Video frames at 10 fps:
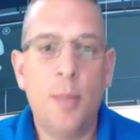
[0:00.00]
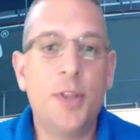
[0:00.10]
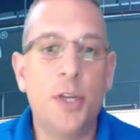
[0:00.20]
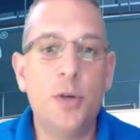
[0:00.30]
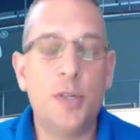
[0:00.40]

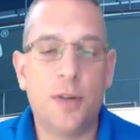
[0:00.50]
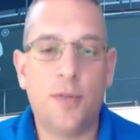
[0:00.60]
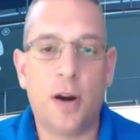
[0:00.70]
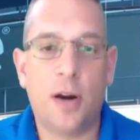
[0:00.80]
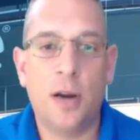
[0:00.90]
But the newest
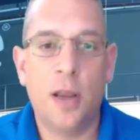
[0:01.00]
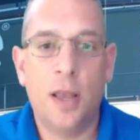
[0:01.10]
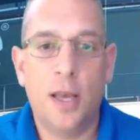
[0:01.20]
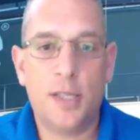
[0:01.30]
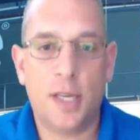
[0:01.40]
of our
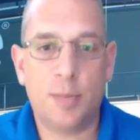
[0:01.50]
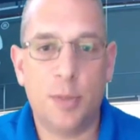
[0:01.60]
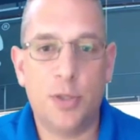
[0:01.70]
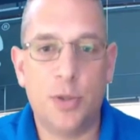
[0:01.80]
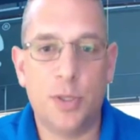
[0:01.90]

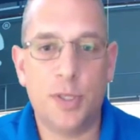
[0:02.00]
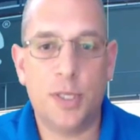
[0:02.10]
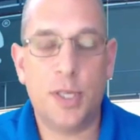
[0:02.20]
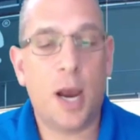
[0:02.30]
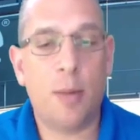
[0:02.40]
assessment tools
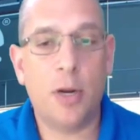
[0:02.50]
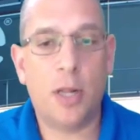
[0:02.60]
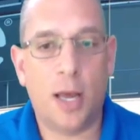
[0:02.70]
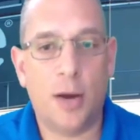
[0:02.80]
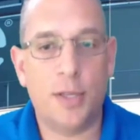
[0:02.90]
is the Hybrid
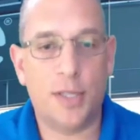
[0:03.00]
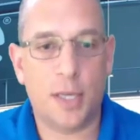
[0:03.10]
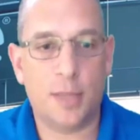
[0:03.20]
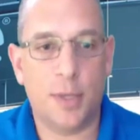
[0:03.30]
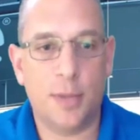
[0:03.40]
Cloud
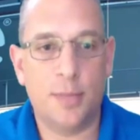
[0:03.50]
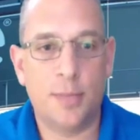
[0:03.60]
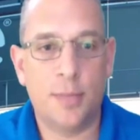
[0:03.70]
Assessment.